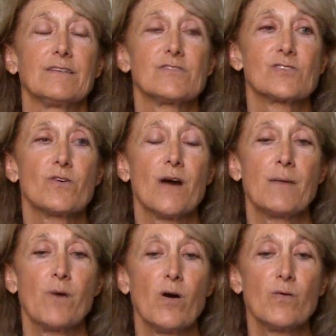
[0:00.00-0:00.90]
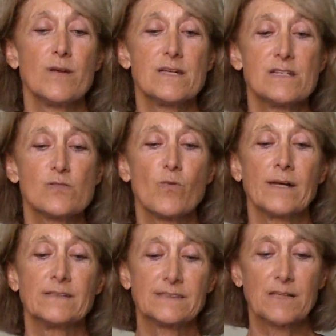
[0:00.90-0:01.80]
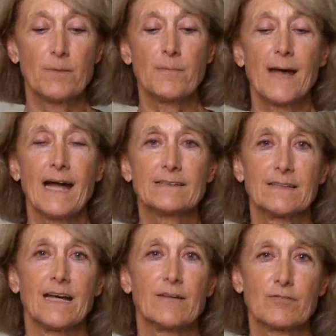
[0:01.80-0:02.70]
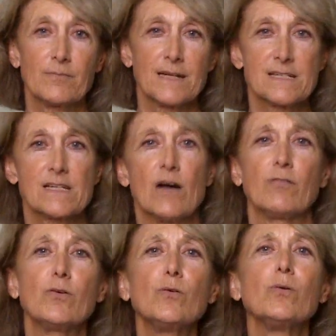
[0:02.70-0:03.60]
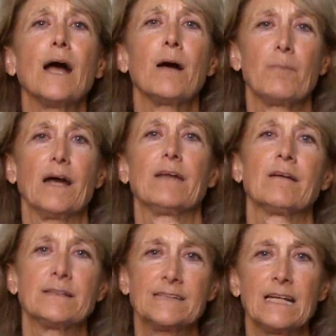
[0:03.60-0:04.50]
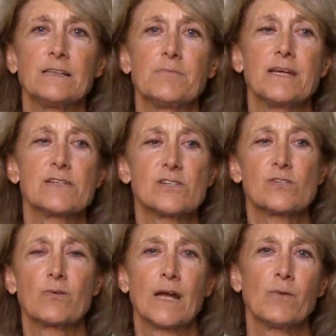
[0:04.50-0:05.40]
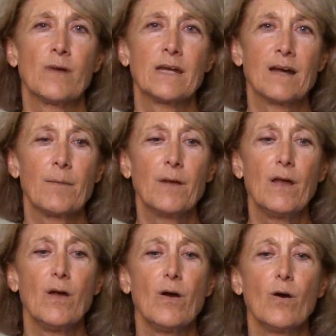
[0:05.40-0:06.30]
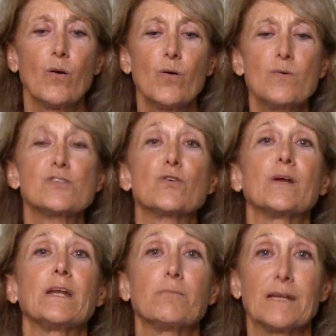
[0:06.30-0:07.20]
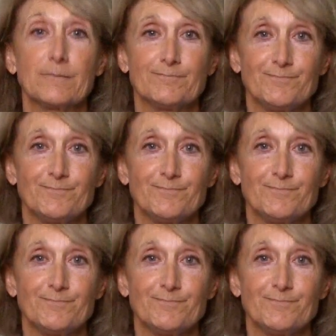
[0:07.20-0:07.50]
And so I'm always wanting to come back to that for myself. Who am I on a daily basis when I wake up? Who is greeting me?